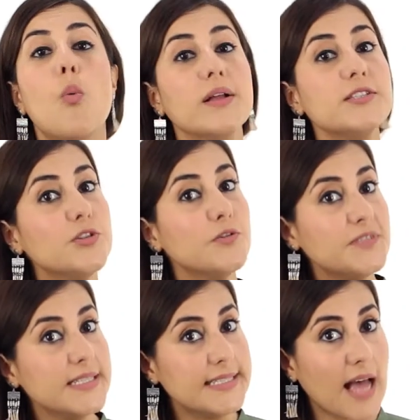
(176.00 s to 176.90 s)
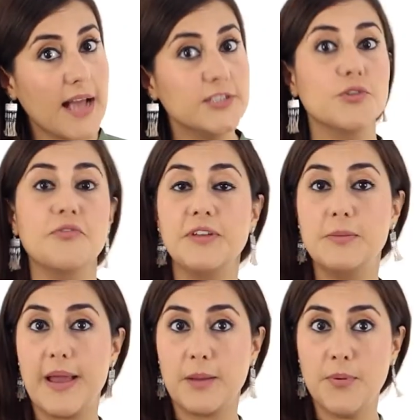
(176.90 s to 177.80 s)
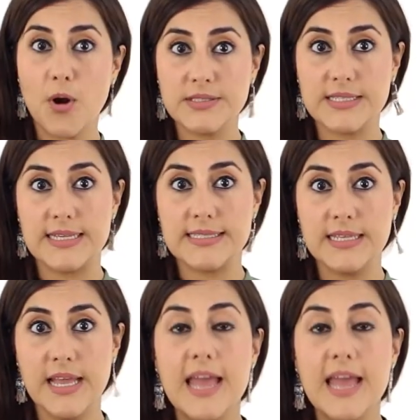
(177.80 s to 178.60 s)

Once you've designed your feedback process,